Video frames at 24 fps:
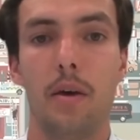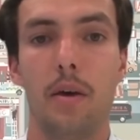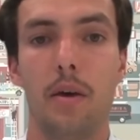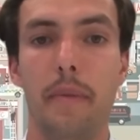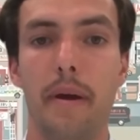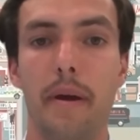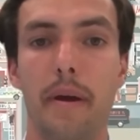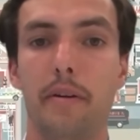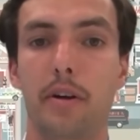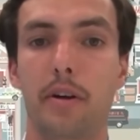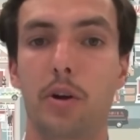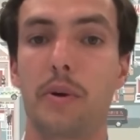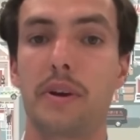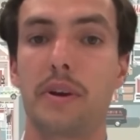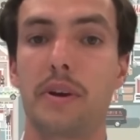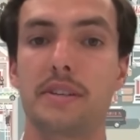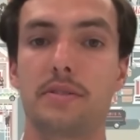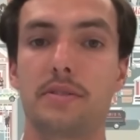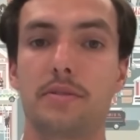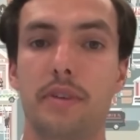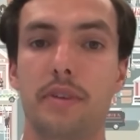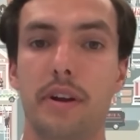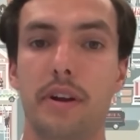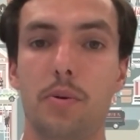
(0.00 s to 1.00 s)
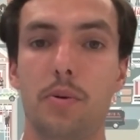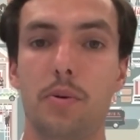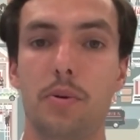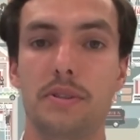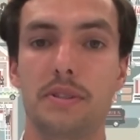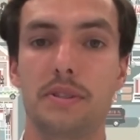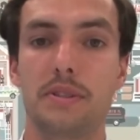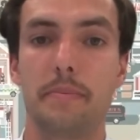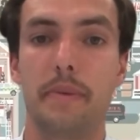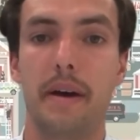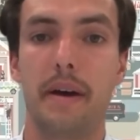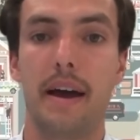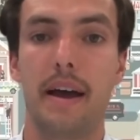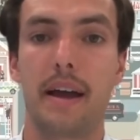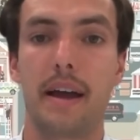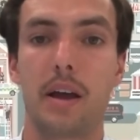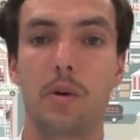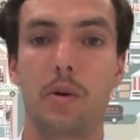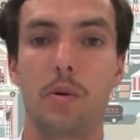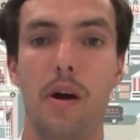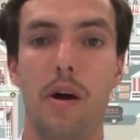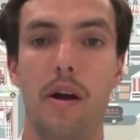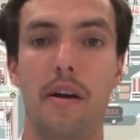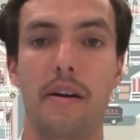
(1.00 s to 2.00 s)
may request records about
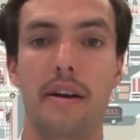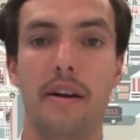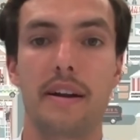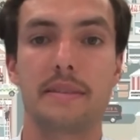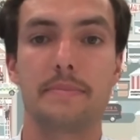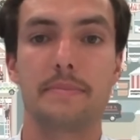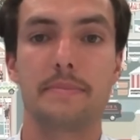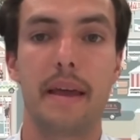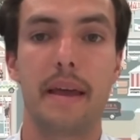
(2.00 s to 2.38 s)
inquiries